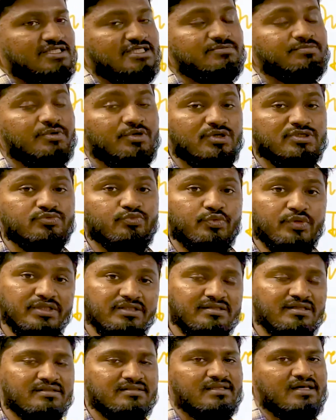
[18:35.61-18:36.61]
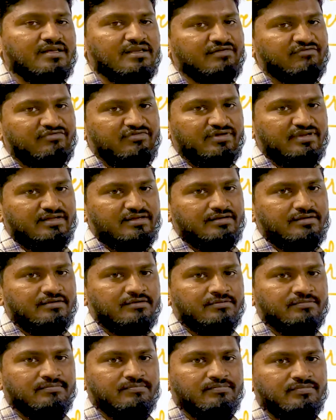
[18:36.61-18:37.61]
just because we think they are inferior.
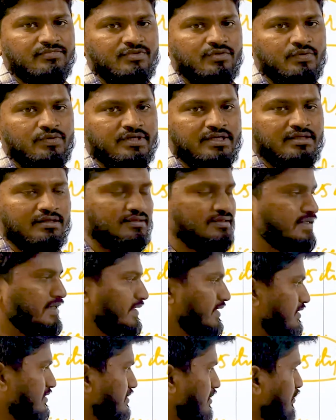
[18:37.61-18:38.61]
Okay, that is